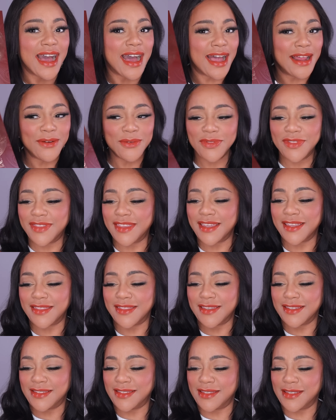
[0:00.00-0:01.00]
I don't
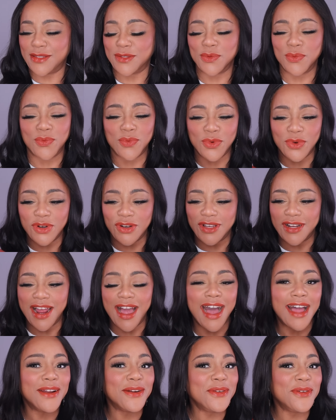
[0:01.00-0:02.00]
think this is wood.
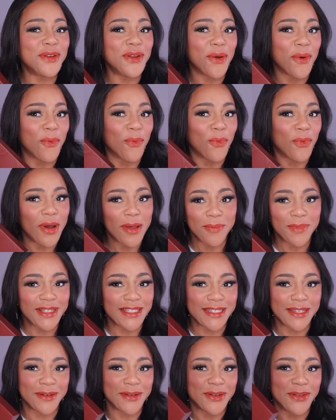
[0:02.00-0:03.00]
I don't know what
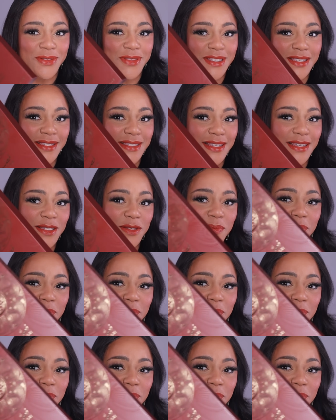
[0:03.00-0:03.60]
material this is,